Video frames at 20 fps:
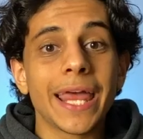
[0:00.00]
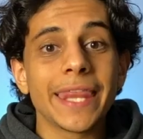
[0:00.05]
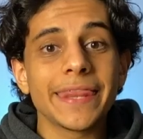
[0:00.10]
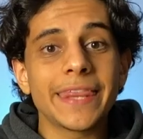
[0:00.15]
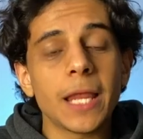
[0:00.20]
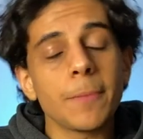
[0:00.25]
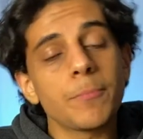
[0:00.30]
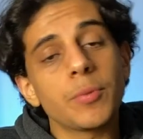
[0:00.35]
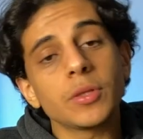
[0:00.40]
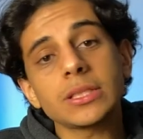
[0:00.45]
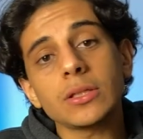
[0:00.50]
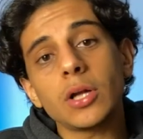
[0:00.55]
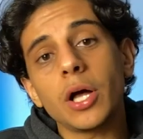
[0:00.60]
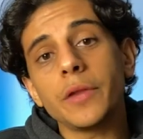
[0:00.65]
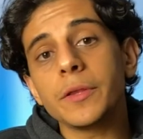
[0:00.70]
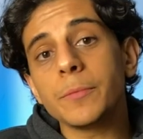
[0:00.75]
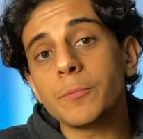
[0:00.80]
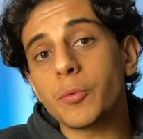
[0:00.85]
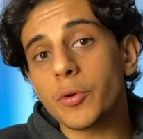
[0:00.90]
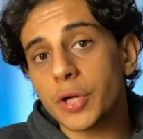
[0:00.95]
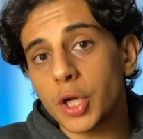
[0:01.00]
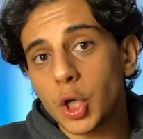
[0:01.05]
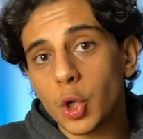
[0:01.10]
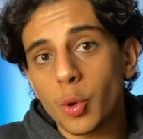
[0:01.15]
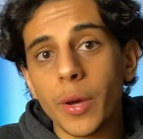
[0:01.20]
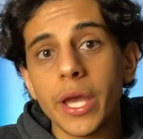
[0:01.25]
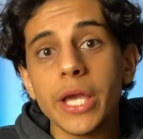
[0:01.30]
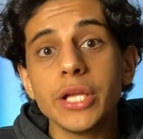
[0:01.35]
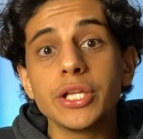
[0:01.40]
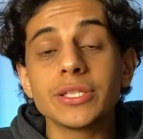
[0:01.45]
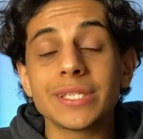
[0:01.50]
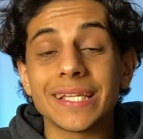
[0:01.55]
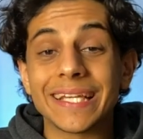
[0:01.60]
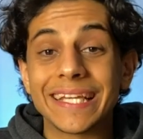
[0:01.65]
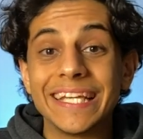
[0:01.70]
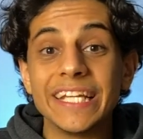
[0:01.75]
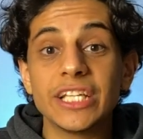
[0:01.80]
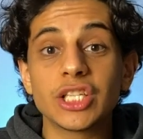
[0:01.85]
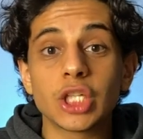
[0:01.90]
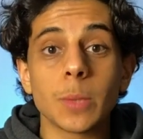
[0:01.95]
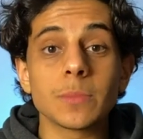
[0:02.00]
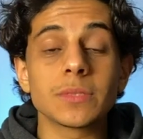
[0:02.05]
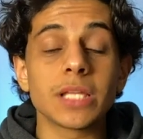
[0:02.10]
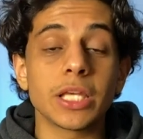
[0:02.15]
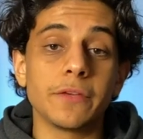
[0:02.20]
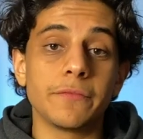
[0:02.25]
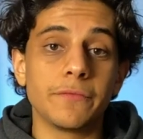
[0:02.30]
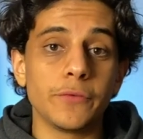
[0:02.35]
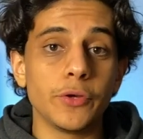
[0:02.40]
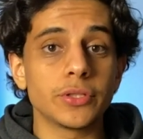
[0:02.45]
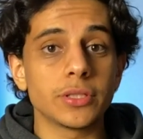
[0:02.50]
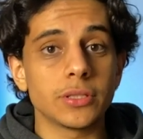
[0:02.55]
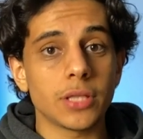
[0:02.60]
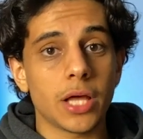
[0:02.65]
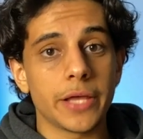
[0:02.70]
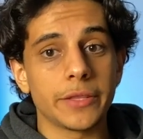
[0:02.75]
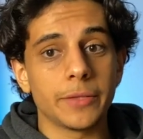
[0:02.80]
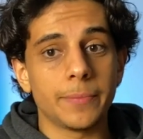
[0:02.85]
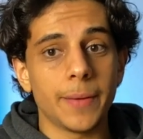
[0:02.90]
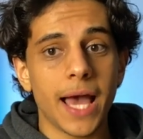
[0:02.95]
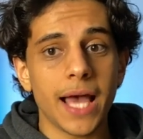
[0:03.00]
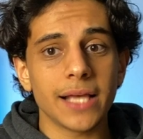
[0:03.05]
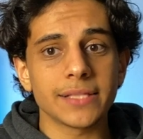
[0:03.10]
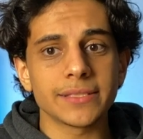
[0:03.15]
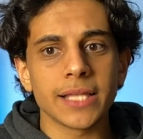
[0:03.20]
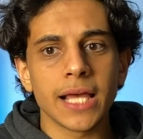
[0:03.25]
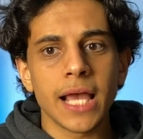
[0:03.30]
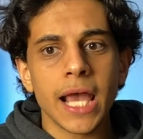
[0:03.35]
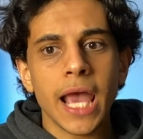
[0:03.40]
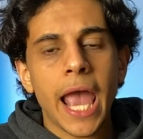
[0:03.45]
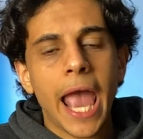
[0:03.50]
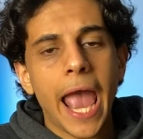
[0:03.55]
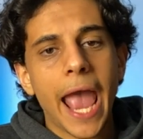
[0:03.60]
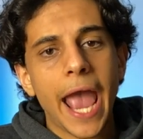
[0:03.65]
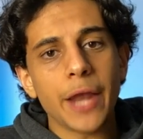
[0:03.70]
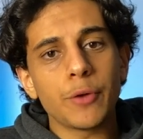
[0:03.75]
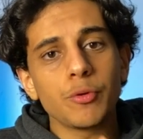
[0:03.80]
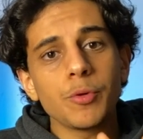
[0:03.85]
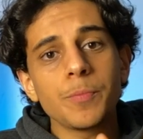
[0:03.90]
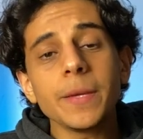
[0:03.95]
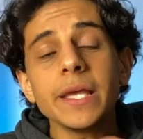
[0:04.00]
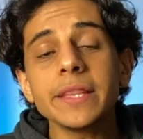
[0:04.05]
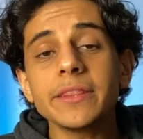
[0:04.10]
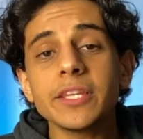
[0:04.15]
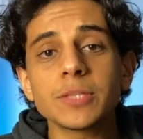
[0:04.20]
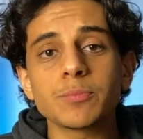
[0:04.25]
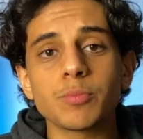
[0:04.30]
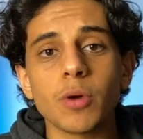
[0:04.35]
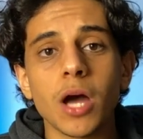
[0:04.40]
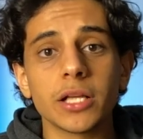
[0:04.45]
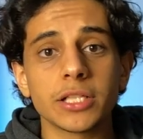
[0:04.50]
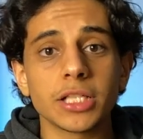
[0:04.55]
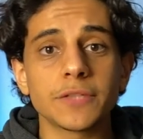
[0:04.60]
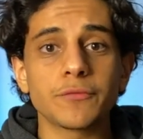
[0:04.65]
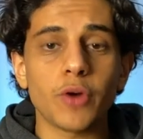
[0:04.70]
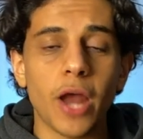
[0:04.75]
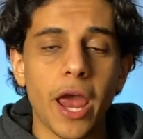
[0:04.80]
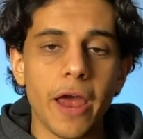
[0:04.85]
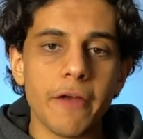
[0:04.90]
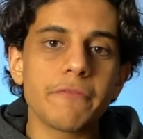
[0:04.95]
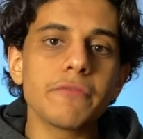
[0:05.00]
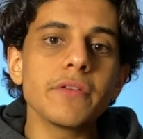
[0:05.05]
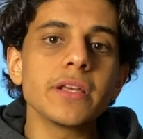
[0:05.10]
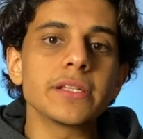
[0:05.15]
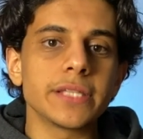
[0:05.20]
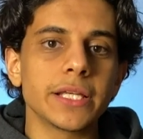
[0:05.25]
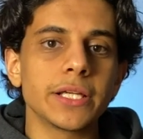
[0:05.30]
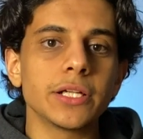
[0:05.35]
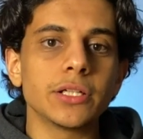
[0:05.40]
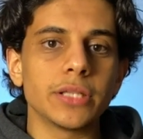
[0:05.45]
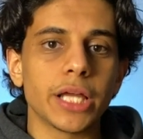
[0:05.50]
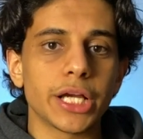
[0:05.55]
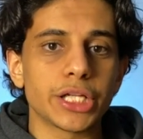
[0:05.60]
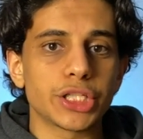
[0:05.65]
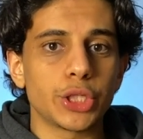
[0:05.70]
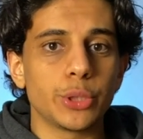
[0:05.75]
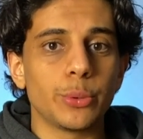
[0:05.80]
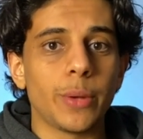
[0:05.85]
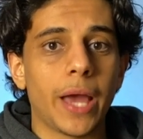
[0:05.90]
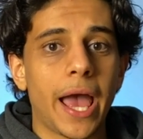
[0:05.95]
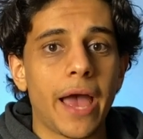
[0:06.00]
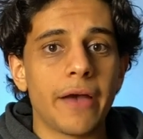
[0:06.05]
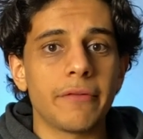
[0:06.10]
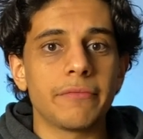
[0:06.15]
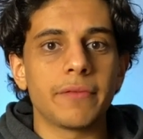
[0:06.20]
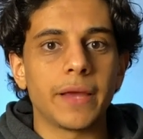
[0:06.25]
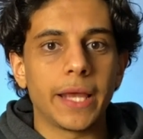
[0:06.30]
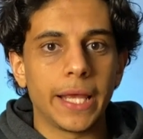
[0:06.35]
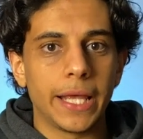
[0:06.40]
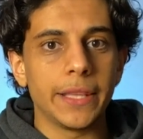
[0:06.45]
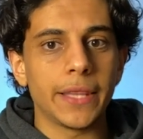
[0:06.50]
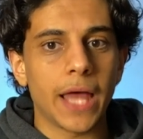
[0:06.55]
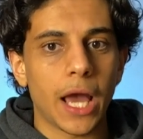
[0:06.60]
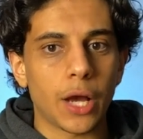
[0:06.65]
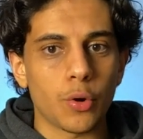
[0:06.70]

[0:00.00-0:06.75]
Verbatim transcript: Then put in all the important equations and key terms that you've used a lot in the past and repeat this process for every single lecture you have in that